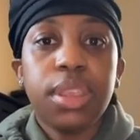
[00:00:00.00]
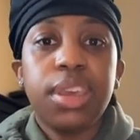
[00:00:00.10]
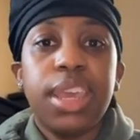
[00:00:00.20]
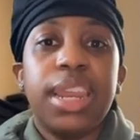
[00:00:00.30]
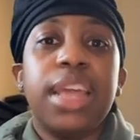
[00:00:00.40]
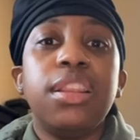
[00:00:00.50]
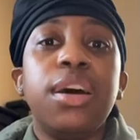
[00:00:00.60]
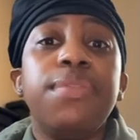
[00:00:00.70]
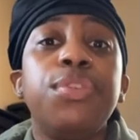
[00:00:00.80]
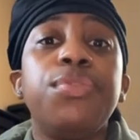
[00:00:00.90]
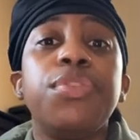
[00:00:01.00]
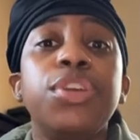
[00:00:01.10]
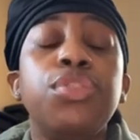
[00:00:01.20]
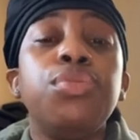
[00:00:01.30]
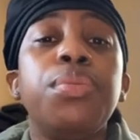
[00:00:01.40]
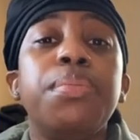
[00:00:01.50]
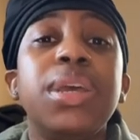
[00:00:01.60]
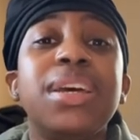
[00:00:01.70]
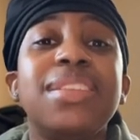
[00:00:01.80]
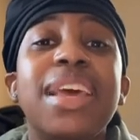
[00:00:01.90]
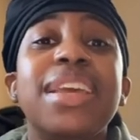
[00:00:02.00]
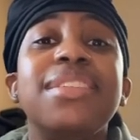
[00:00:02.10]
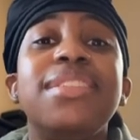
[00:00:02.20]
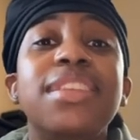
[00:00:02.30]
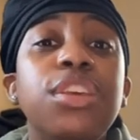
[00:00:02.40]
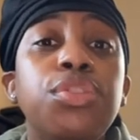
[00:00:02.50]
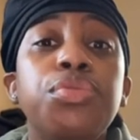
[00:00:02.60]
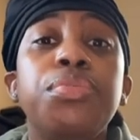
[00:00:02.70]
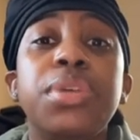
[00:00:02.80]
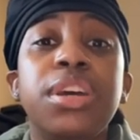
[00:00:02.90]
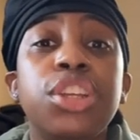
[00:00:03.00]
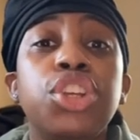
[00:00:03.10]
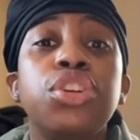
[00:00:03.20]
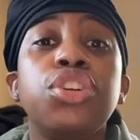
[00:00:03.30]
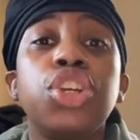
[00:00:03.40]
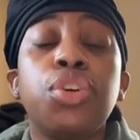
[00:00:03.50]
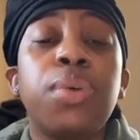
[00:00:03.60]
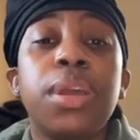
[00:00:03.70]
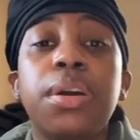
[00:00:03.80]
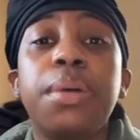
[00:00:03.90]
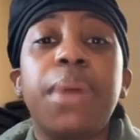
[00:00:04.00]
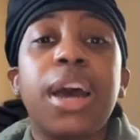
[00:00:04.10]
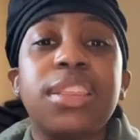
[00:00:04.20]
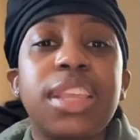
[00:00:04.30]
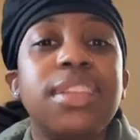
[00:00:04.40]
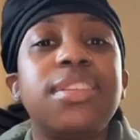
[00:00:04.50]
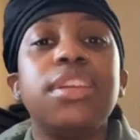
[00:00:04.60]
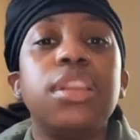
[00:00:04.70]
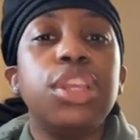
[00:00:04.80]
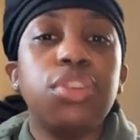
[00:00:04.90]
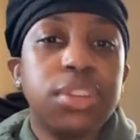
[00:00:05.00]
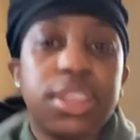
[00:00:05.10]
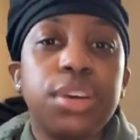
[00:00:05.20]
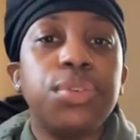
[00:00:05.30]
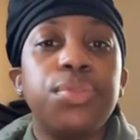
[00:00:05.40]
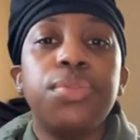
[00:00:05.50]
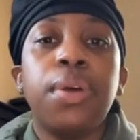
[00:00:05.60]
And they love you for you because they can see you, because you're showing up authentically yourself.